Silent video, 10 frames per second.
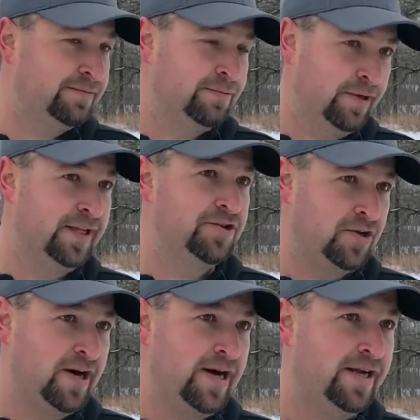really
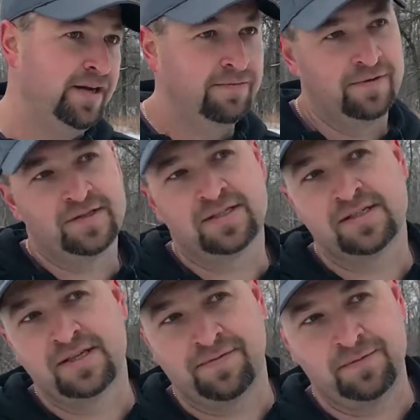dry versus
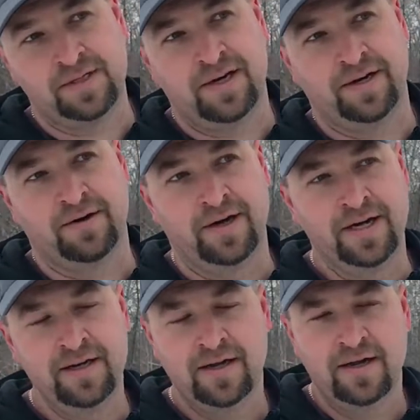the stuff that was kind of
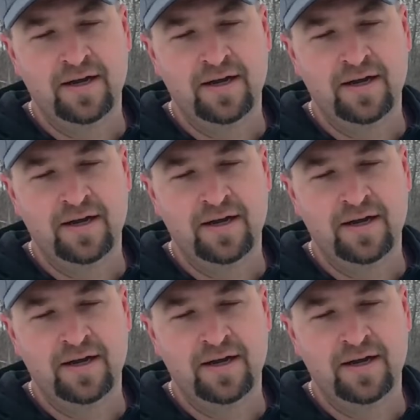green.